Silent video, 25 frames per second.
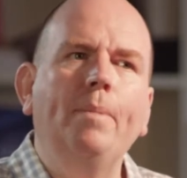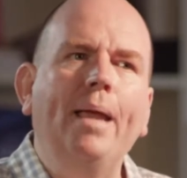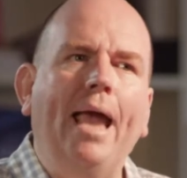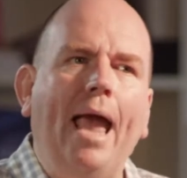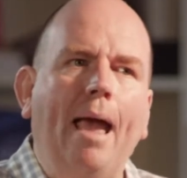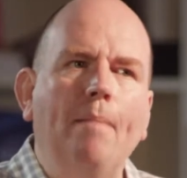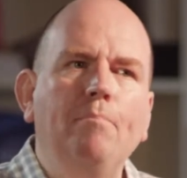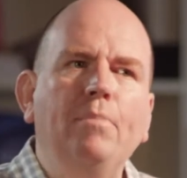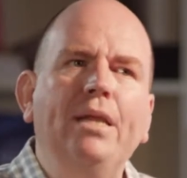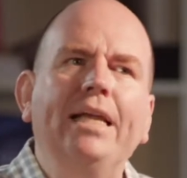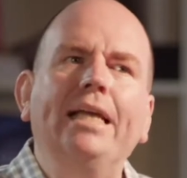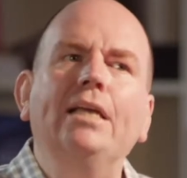be
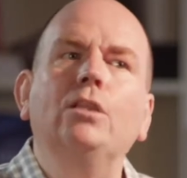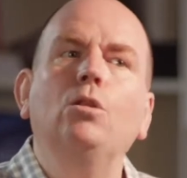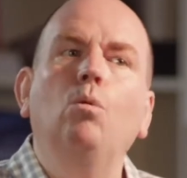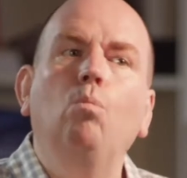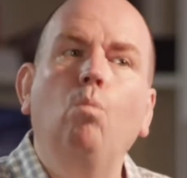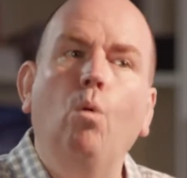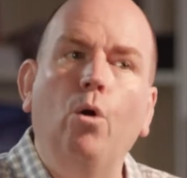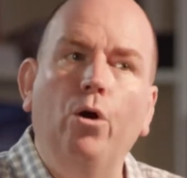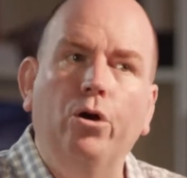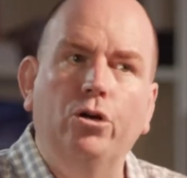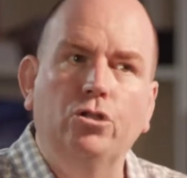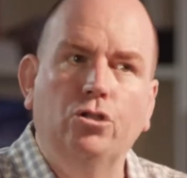happening in the
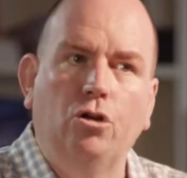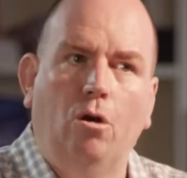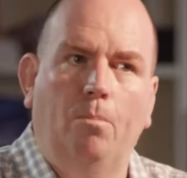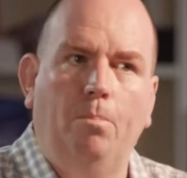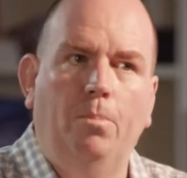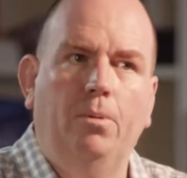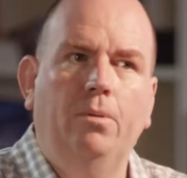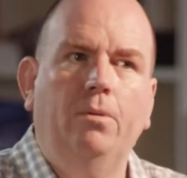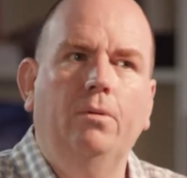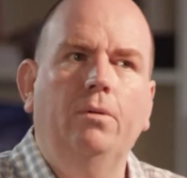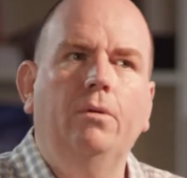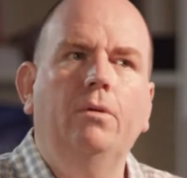workshop
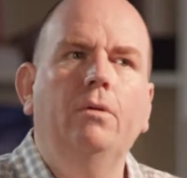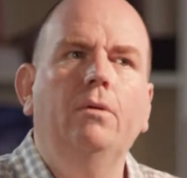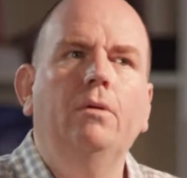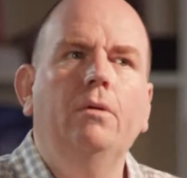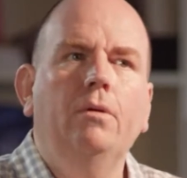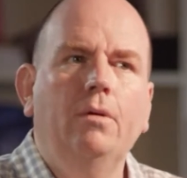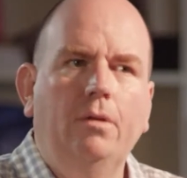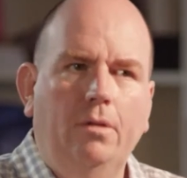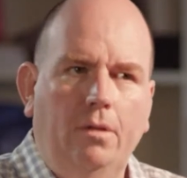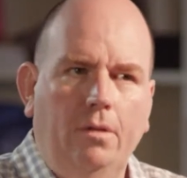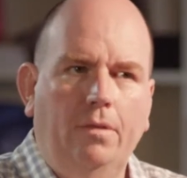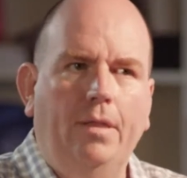
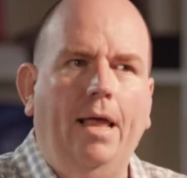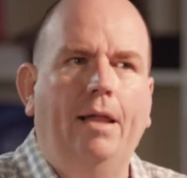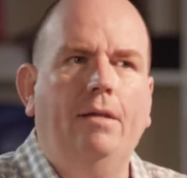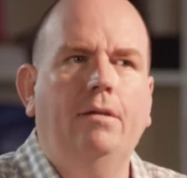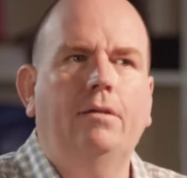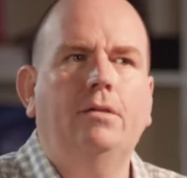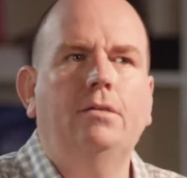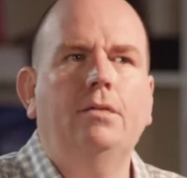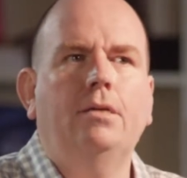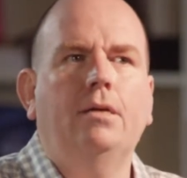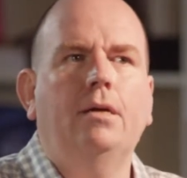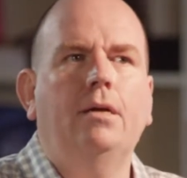
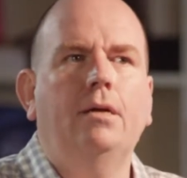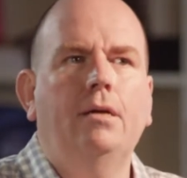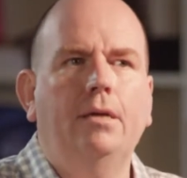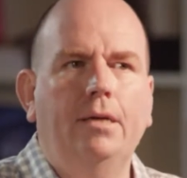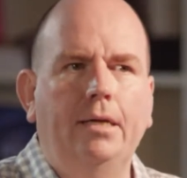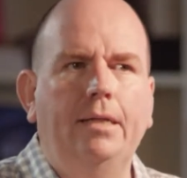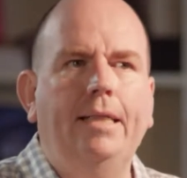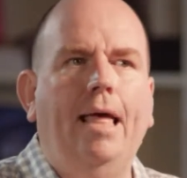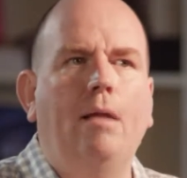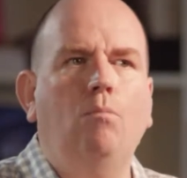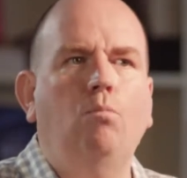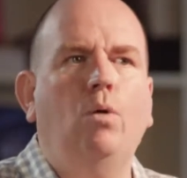
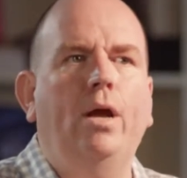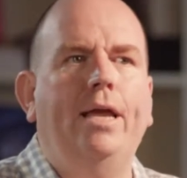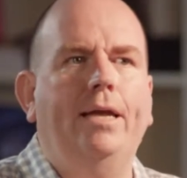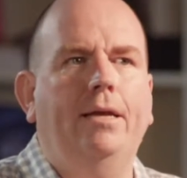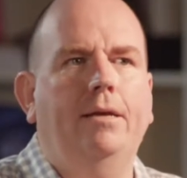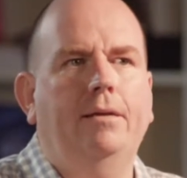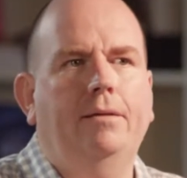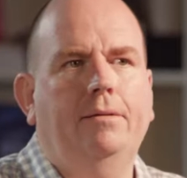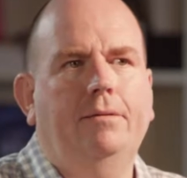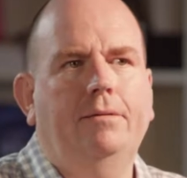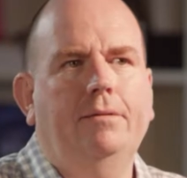in that week.